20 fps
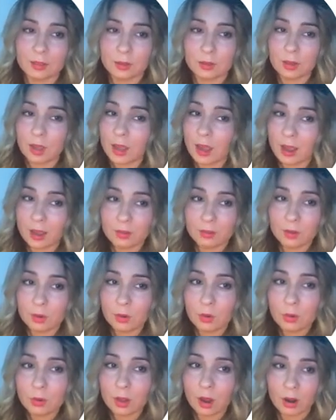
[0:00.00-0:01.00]
Okay. I have a
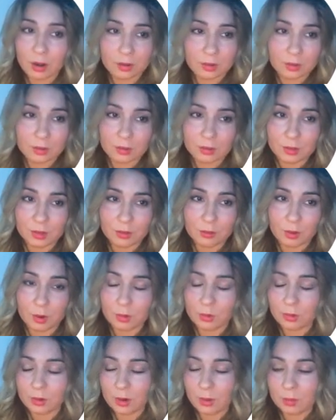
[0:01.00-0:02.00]
whole article I
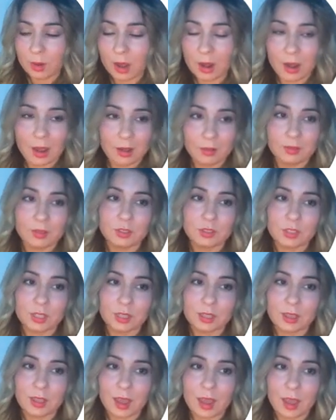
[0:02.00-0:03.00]
wrote about having
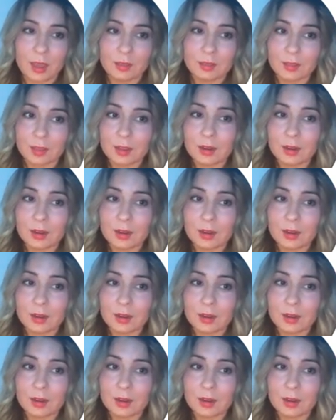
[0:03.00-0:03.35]
shaky hands.